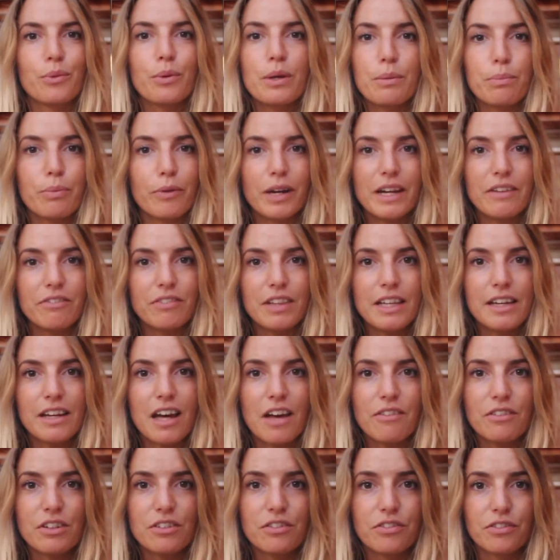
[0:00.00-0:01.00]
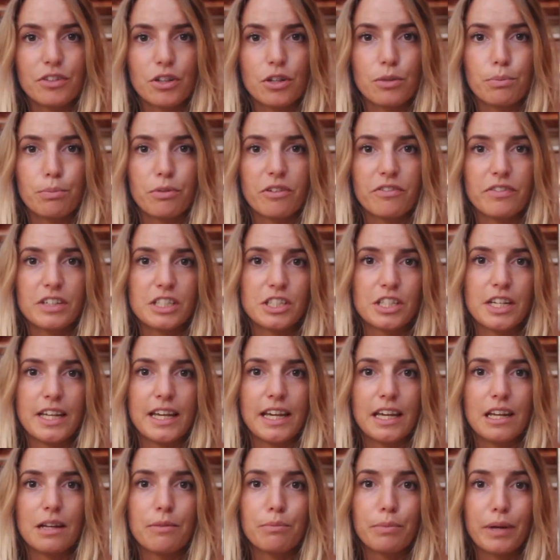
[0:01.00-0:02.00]
we briefly covered food
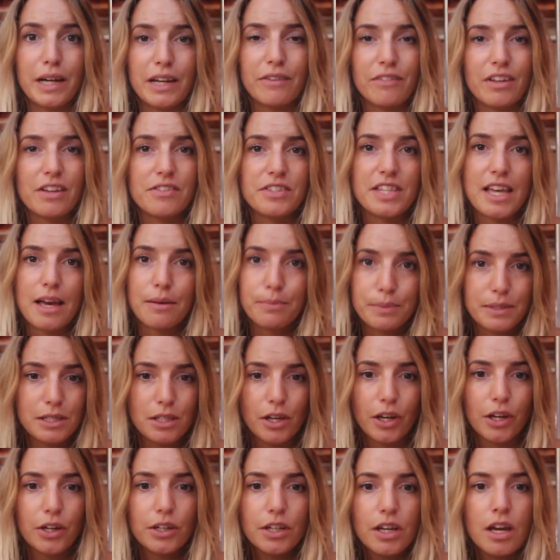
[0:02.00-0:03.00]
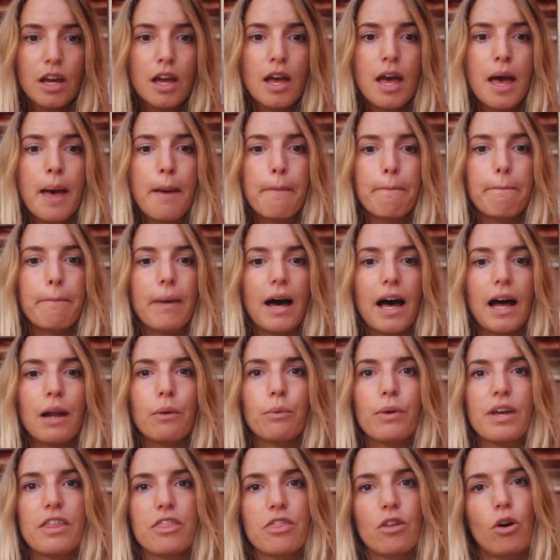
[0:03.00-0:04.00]
provisioning in a previous episode, but
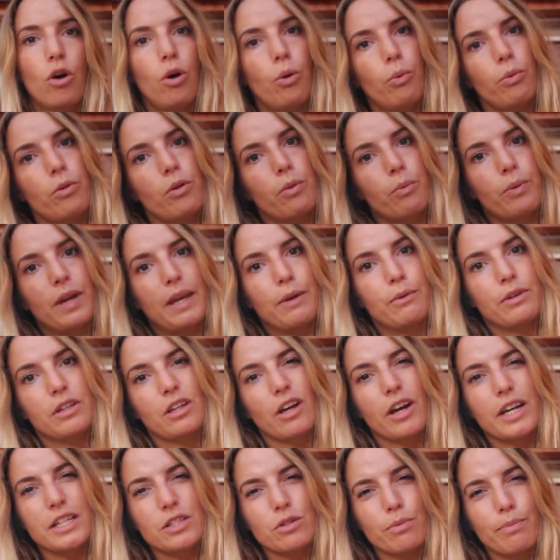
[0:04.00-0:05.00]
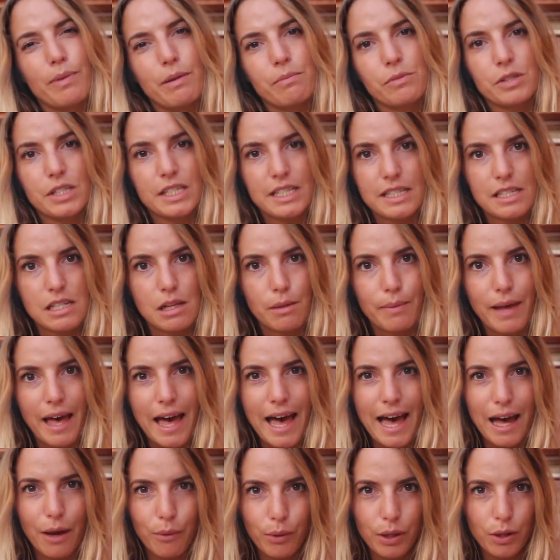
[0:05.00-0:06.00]
we thought that we would go into a bit more detail
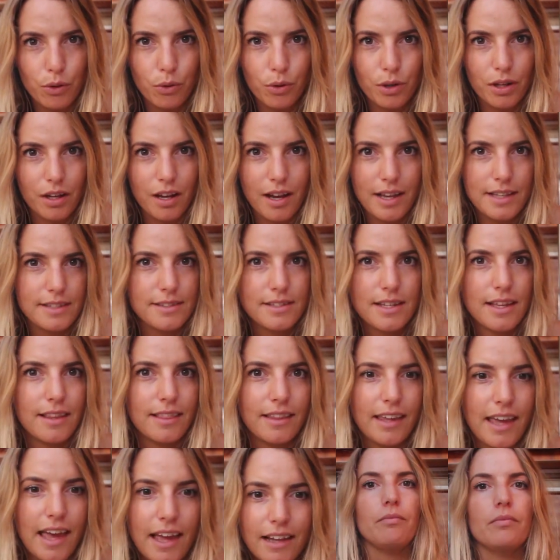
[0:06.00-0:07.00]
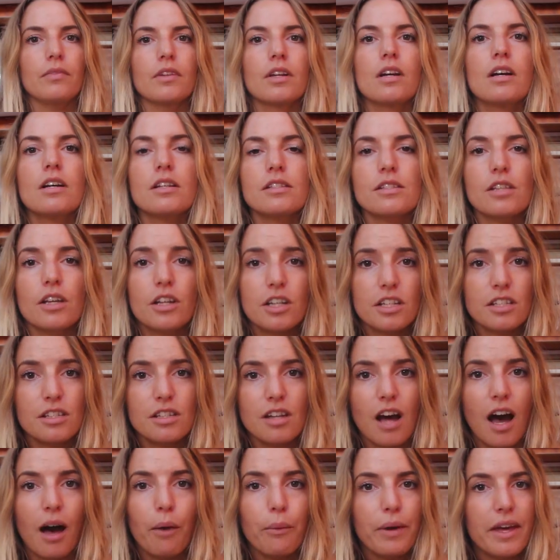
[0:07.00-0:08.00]
about how we organised it in the end. So to
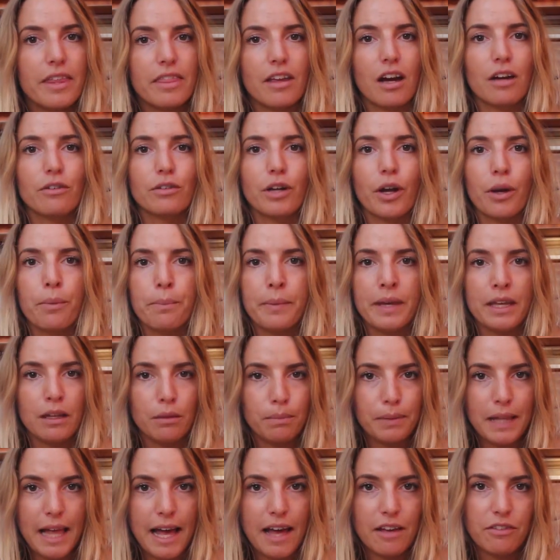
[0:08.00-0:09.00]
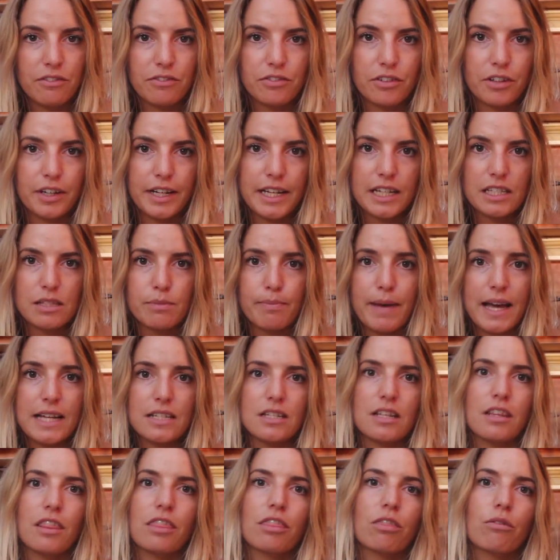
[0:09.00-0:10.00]
start with, I wrote a meal plan for an
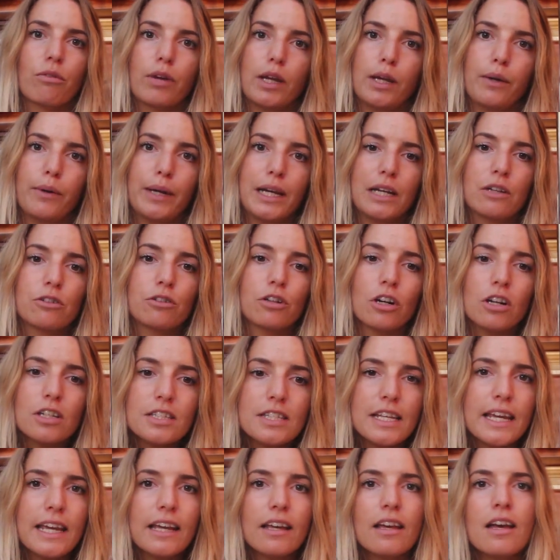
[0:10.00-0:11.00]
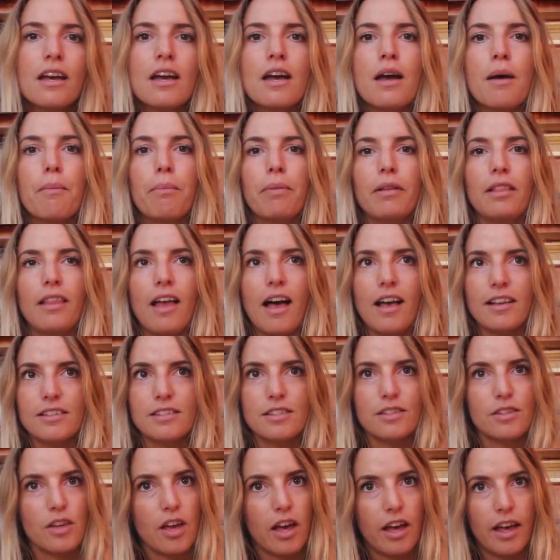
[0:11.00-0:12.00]
expected three week crossing,
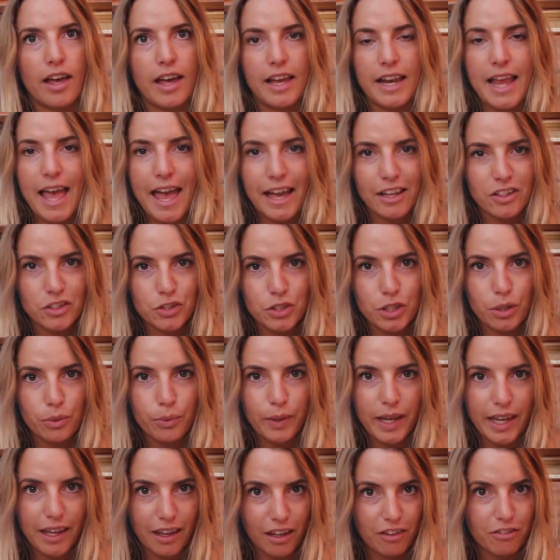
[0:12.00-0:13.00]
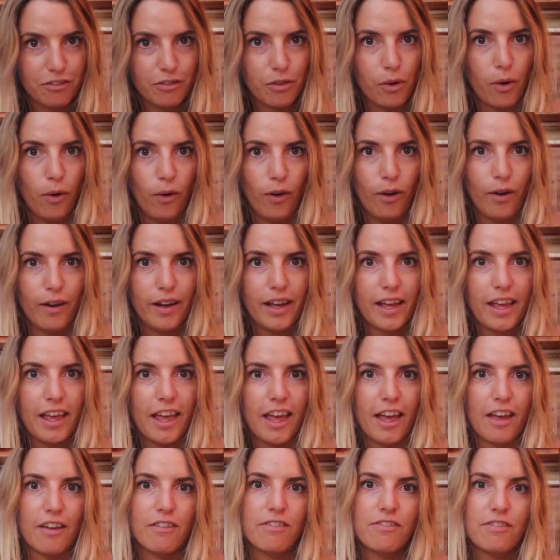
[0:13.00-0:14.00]
plus an extra week for
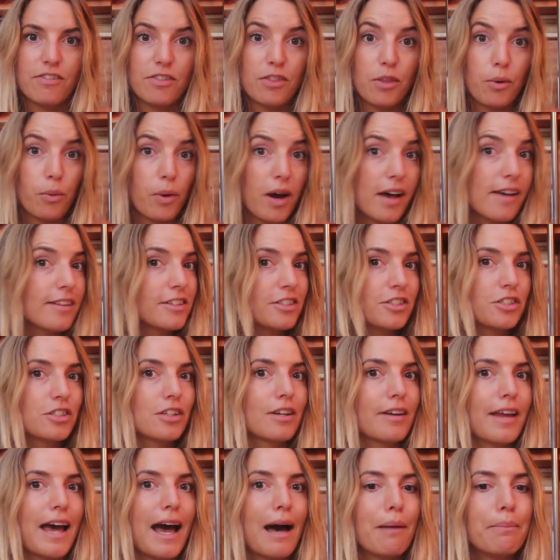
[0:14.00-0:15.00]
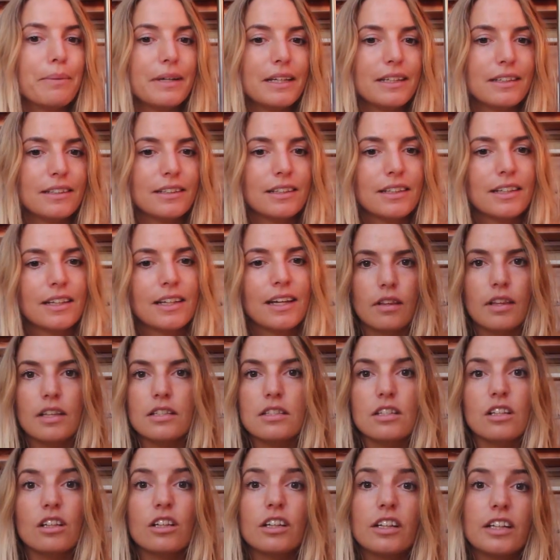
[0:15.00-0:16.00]
if the worst should happen.
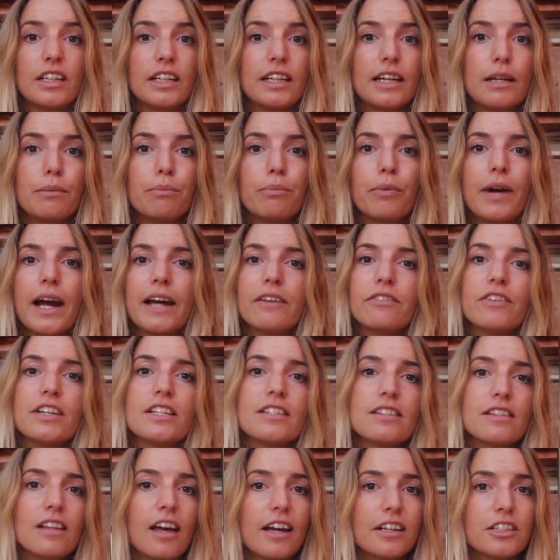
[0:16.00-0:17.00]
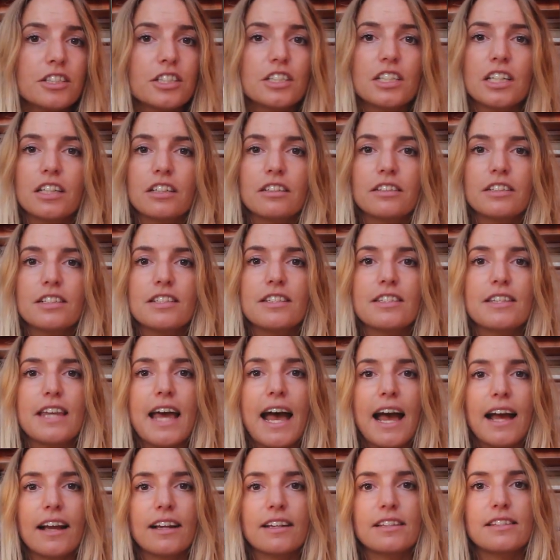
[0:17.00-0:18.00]
This included breakfast, lunch, dinner and
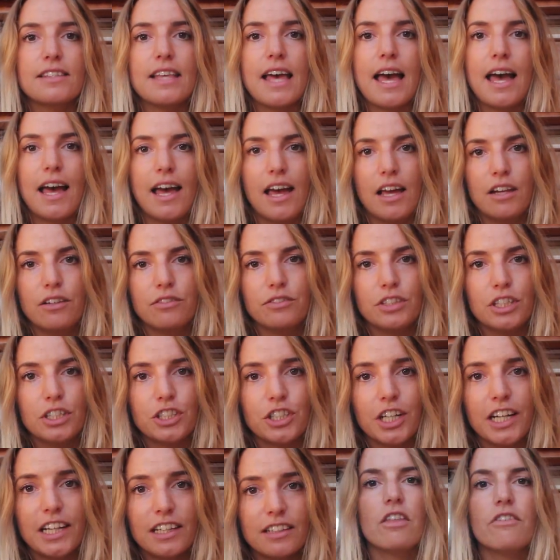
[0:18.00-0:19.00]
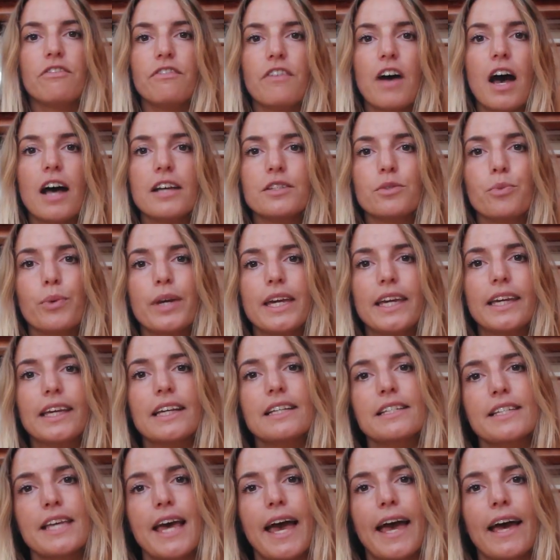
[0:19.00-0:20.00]
snacks, and a few drinks. The first week
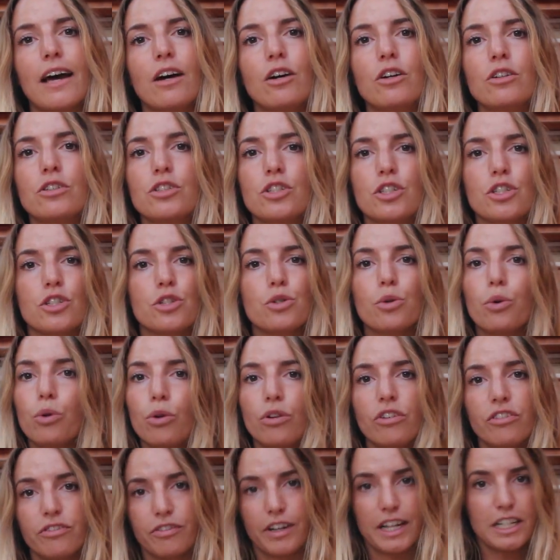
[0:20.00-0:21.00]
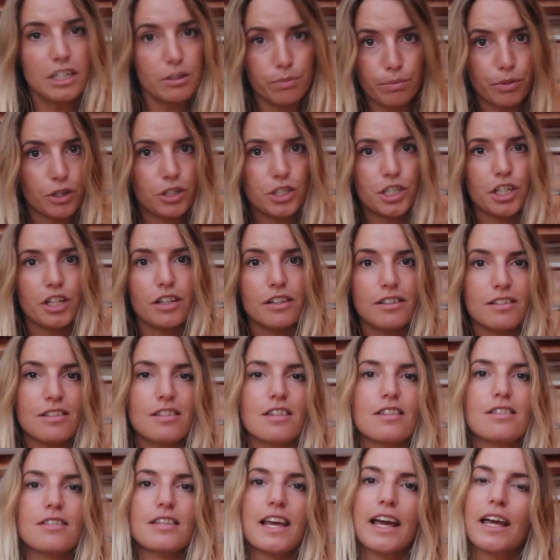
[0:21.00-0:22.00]
entailed just all fresh produce,
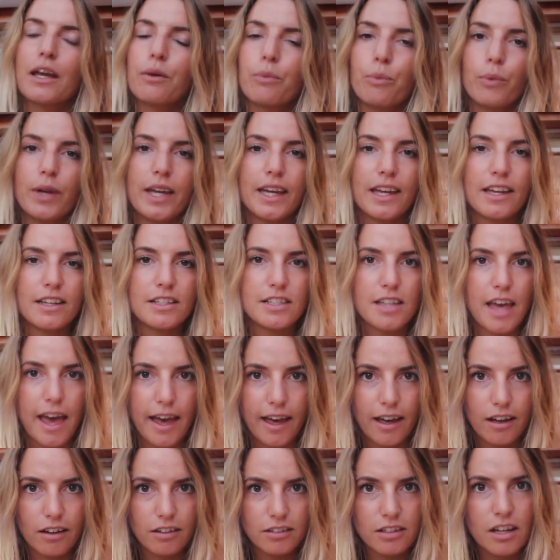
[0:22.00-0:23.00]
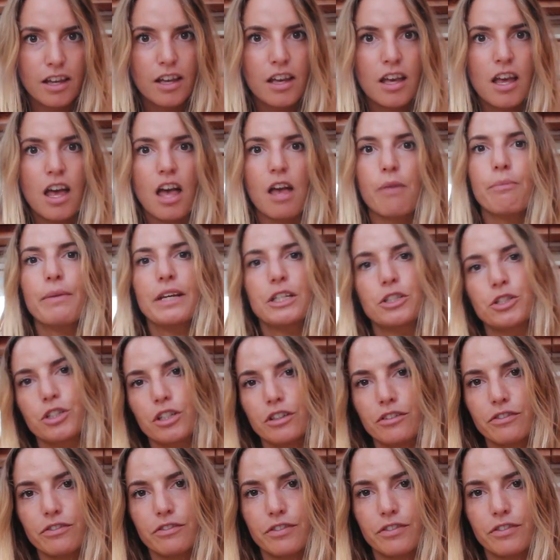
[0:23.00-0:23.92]
the second week entailed a mixture of